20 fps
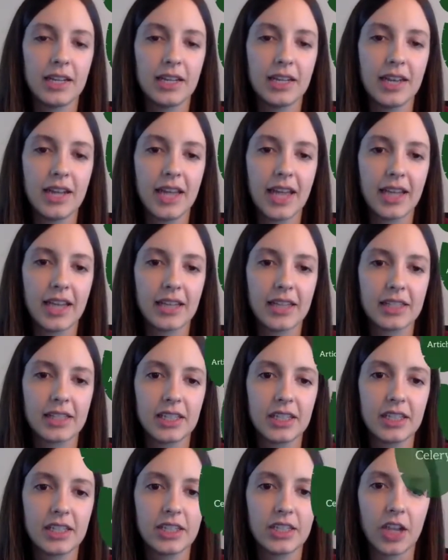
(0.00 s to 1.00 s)

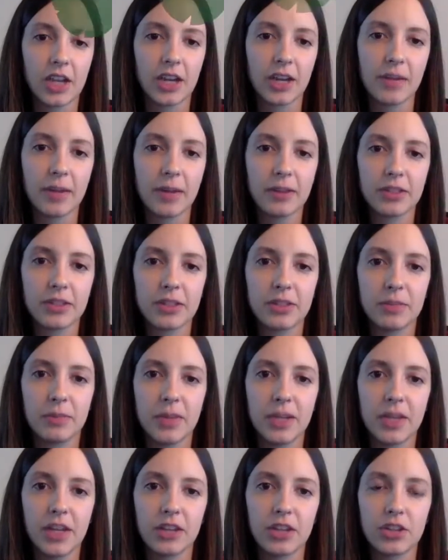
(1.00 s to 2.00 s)
Next, let's talk about
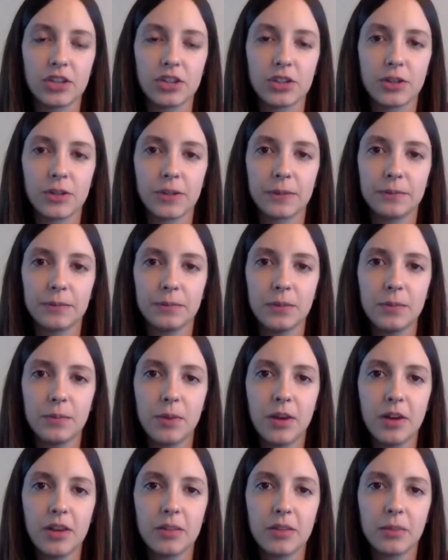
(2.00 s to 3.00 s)
spinach.
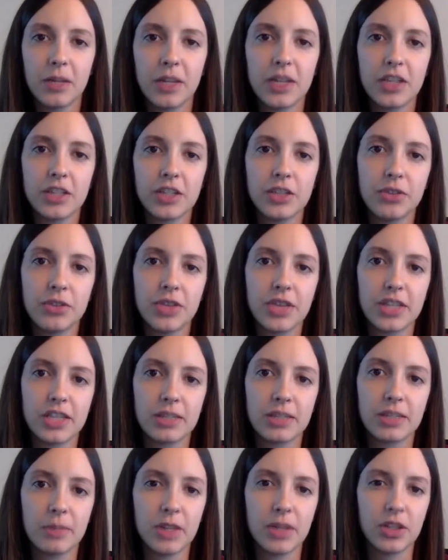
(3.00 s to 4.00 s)
What part of the plant do you think
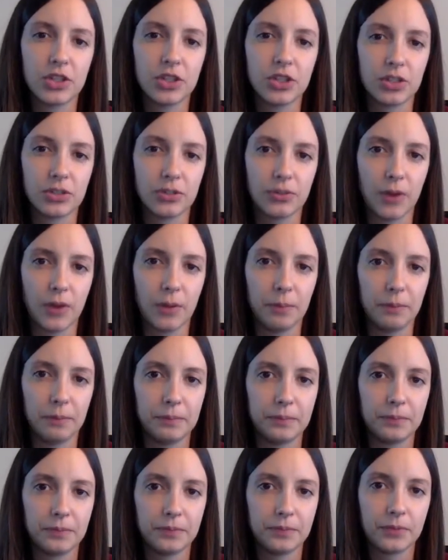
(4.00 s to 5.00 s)
spinach is from?